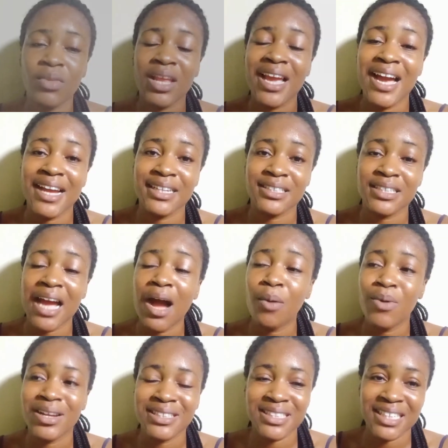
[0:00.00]
Guys,
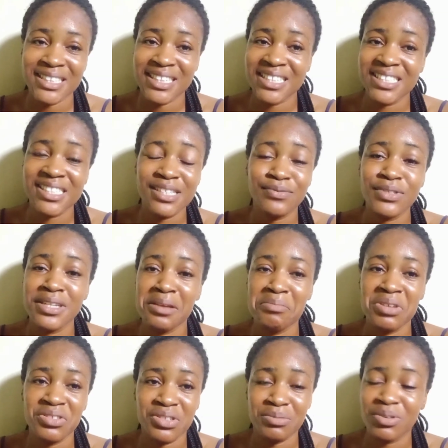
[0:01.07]
how I started is even a
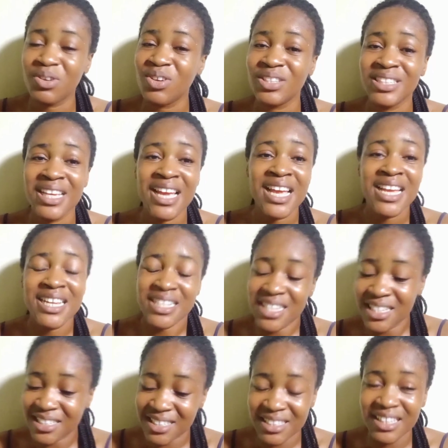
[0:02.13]
mystery because
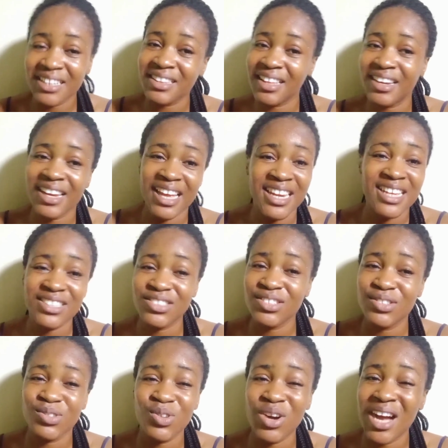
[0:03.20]
this is day three and I
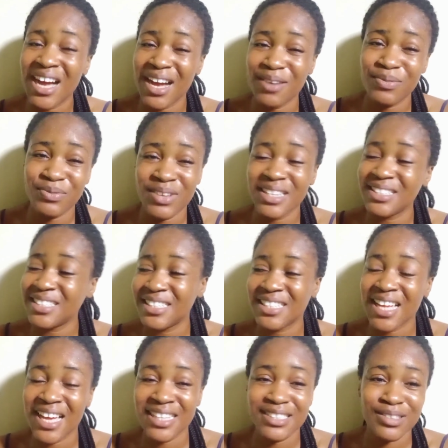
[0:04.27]
still do not have
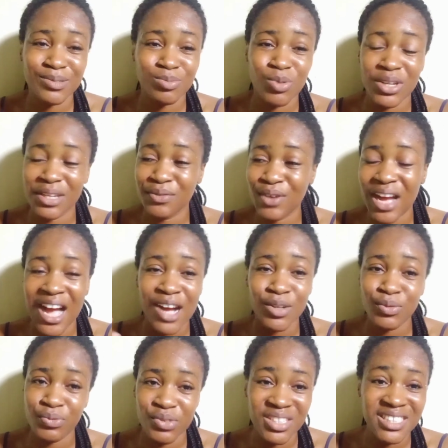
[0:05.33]
exercise, whatever,
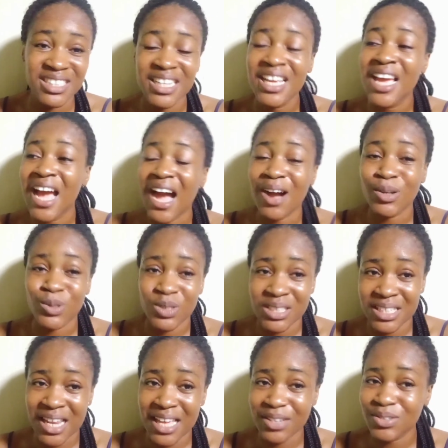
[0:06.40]
outfit. I'll
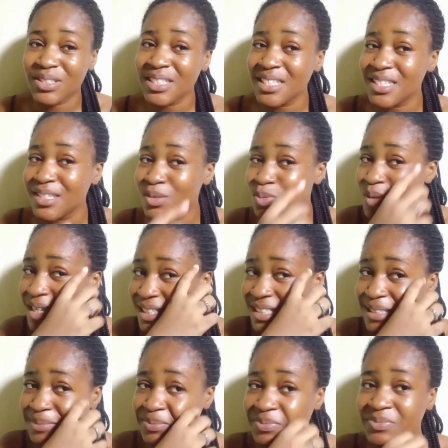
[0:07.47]
just like, you see this
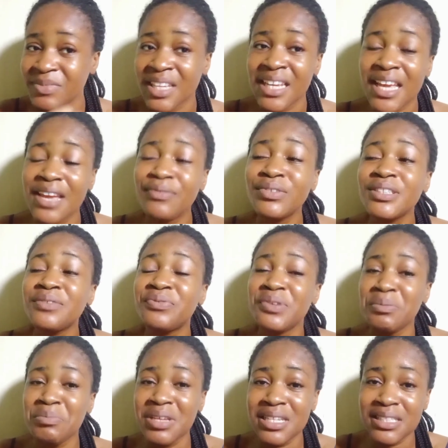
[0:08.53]
weight. Even if
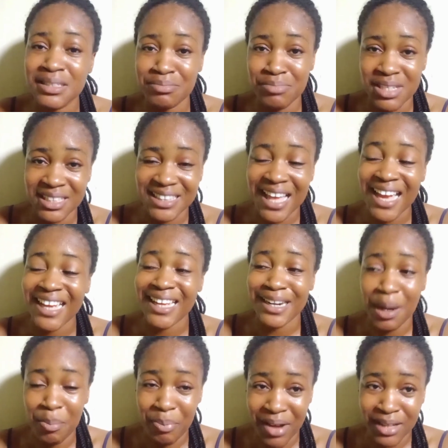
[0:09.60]
it means me tying
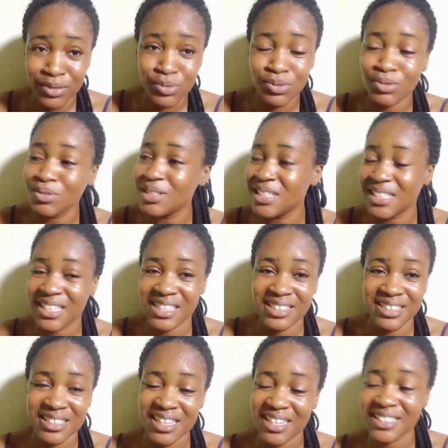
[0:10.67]
wrapper to do this
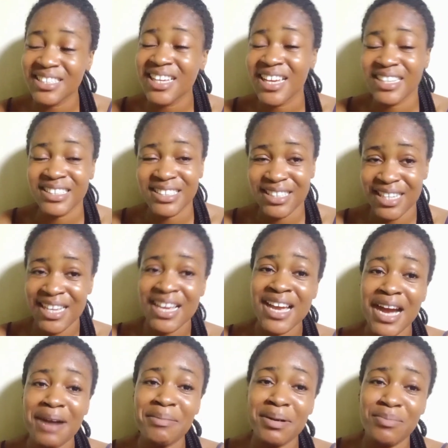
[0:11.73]
exercise, yes,
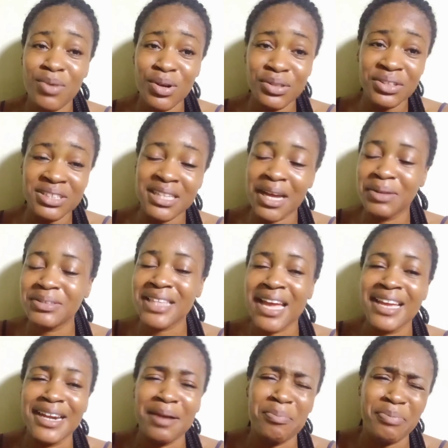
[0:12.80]
I'm among those that
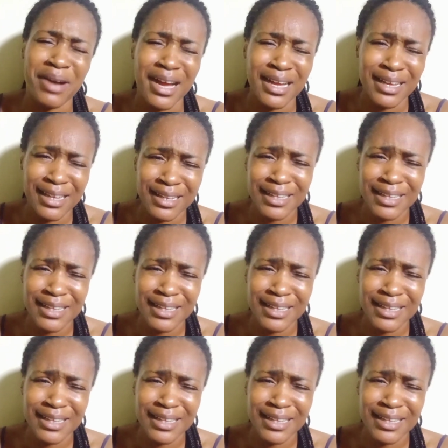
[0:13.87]
tie wrapper